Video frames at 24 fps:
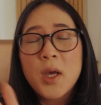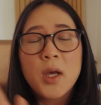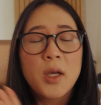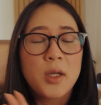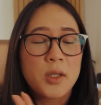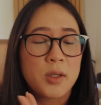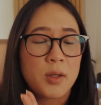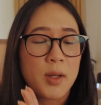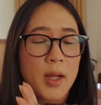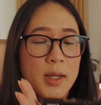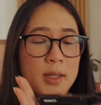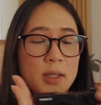
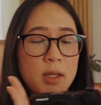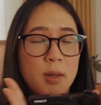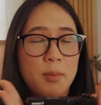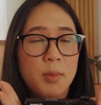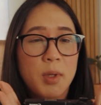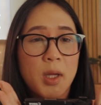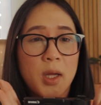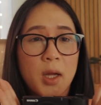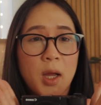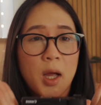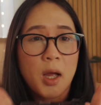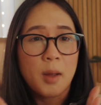So that's
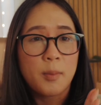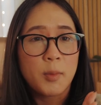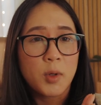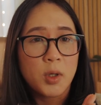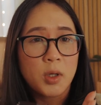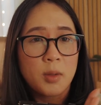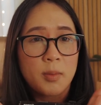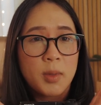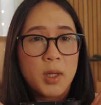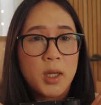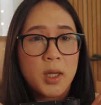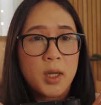something I'm going
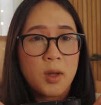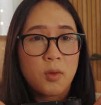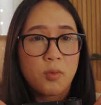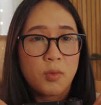to be